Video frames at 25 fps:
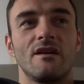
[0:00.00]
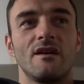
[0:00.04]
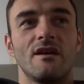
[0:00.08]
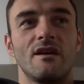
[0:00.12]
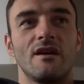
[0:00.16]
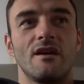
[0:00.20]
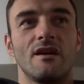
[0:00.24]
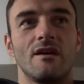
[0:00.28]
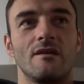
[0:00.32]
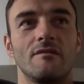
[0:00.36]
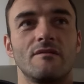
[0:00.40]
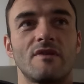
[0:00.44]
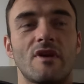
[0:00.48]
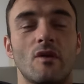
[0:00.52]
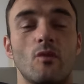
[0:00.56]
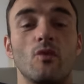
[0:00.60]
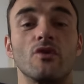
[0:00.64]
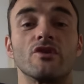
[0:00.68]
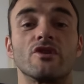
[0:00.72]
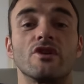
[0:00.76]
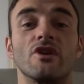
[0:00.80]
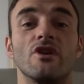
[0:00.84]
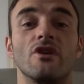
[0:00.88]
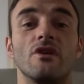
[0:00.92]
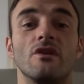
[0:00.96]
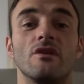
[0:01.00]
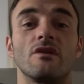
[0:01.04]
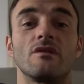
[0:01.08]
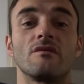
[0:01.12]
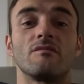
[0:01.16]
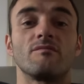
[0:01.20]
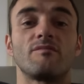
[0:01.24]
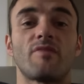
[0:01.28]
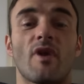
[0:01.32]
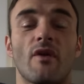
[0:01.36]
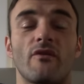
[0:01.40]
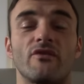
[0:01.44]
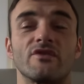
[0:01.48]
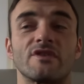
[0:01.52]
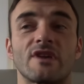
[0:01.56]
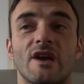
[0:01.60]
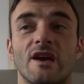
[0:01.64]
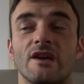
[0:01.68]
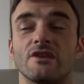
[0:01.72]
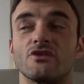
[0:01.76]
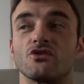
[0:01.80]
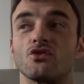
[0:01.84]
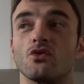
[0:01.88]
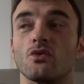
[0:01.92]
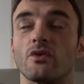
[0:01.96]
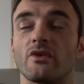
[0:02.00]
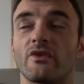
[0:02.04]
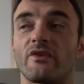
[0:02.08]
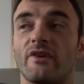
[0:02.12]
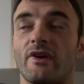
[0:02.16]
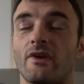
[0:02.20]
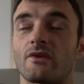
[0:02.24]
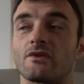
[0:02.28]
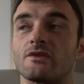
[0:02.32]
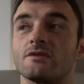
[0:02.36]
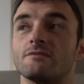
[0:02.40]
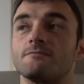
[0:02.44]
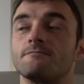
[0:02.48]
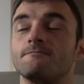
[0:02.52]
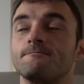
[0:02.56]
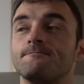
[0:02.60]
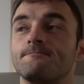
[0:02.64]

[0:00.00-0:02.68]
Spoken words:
It would hurt both sides all around.